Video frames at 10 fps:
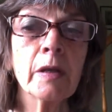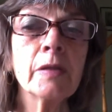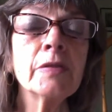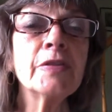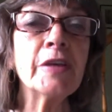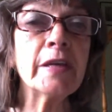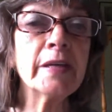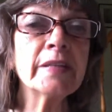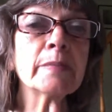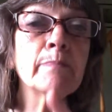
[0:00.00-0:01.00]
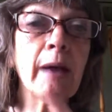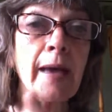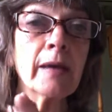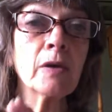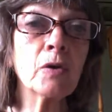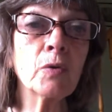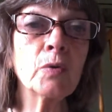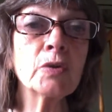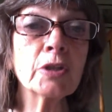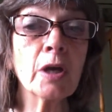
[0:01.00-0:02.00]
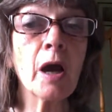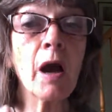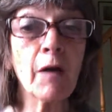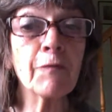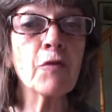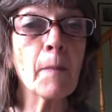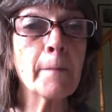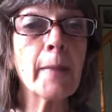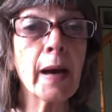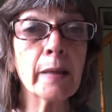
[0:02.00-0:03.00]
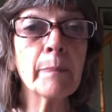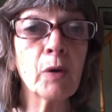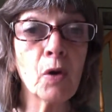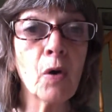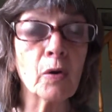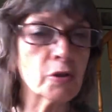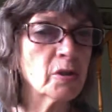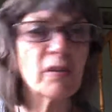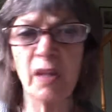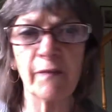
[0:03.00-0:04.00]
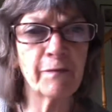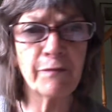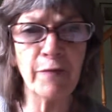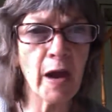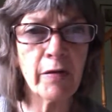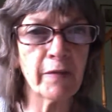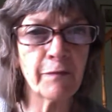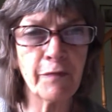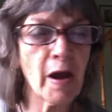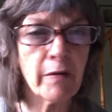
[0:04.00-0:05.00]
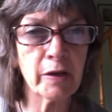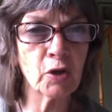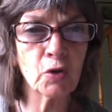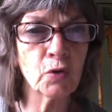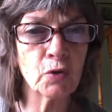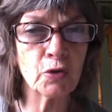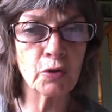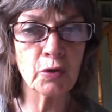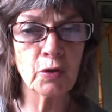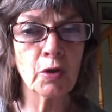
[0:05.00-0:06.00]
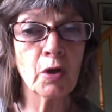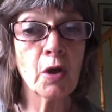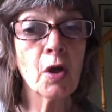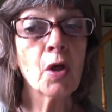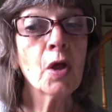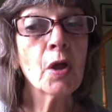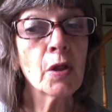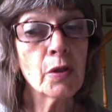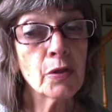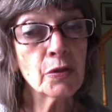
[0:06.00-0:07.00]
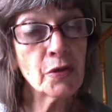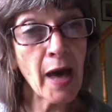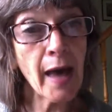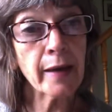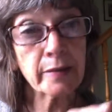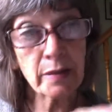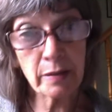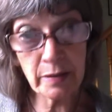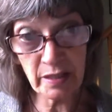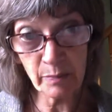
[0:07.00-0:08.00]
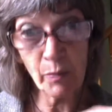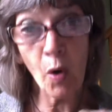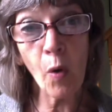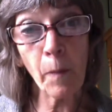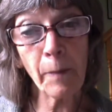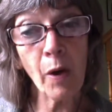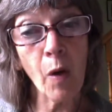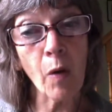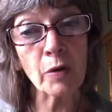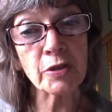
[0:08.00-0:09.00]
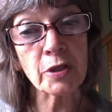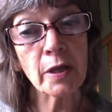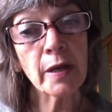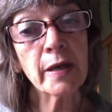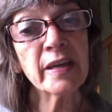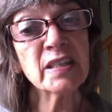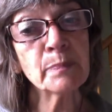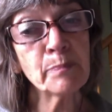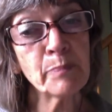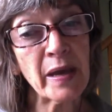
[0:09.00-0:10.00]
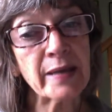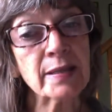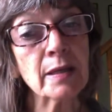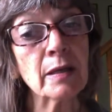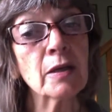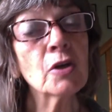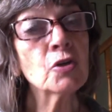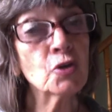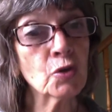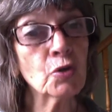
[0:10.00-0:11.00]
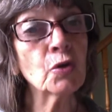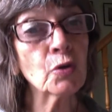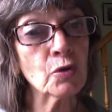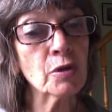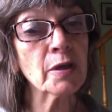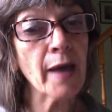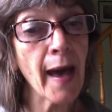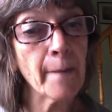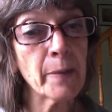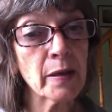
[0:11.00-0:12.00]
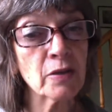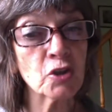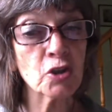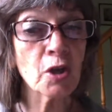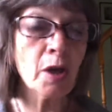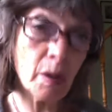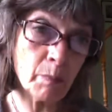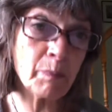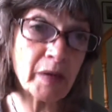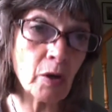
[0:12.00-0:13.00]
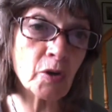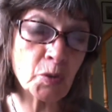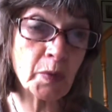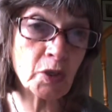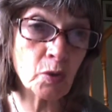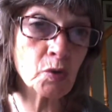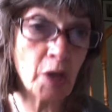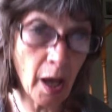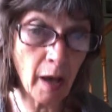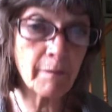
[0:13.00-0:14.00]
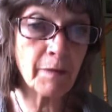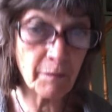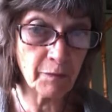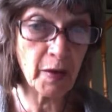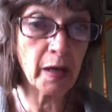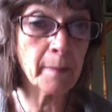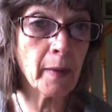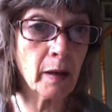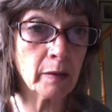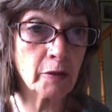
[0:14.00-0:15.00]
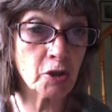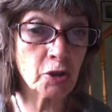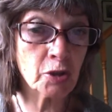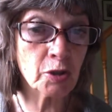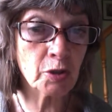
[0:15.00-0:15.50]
These mangoes are from my plot. They're very, very good. That small pot is better to cook the cabbage because we don't have very much.